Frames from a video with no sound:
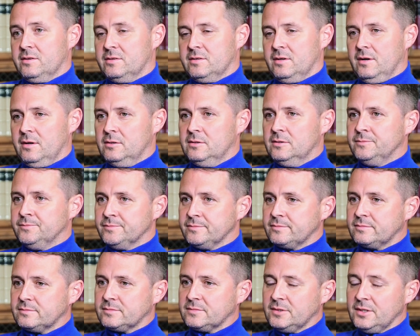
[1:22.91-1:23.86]
So
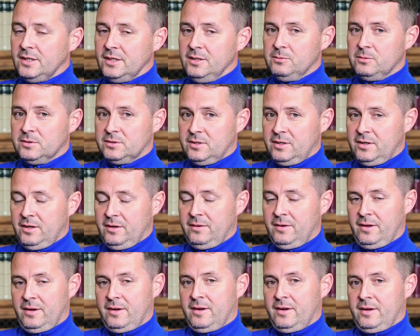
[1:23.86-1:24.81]
it was a
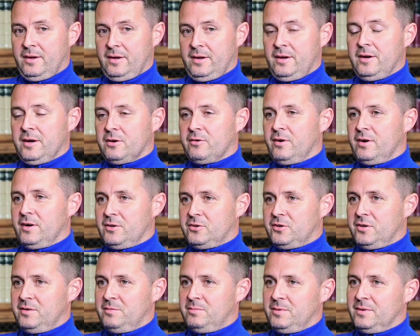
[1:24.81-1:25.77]
great
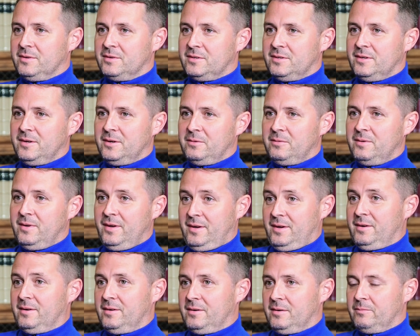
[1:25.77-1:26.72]
achievement. So
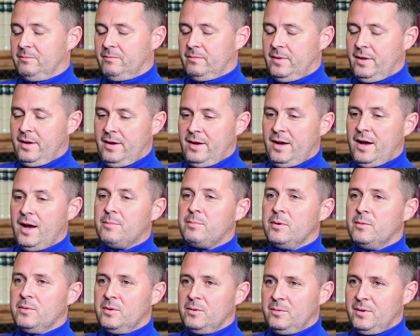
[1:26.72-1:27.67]
yeah, I'm
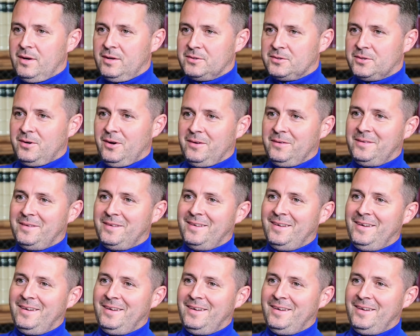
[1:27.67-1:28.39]
happy with the way it's gone.